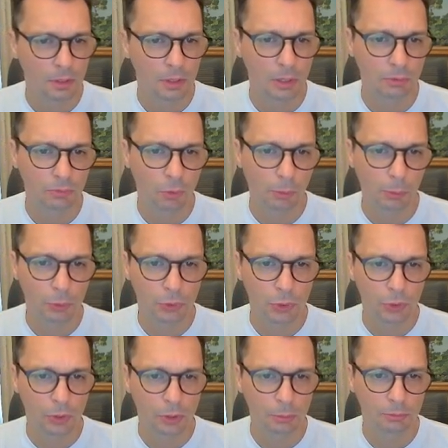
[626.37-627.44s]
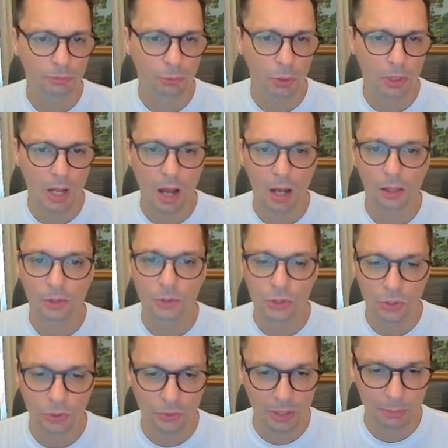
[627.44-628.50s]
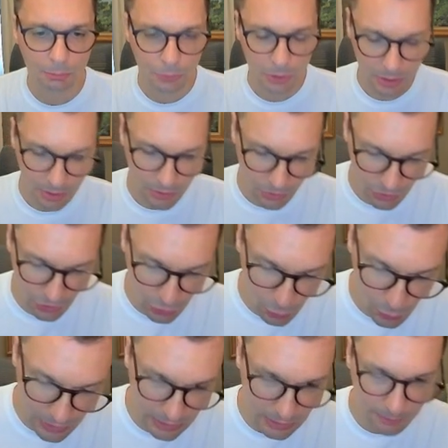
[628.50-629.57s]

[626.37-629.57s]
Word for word: Informal term for college in Great Britain is uni.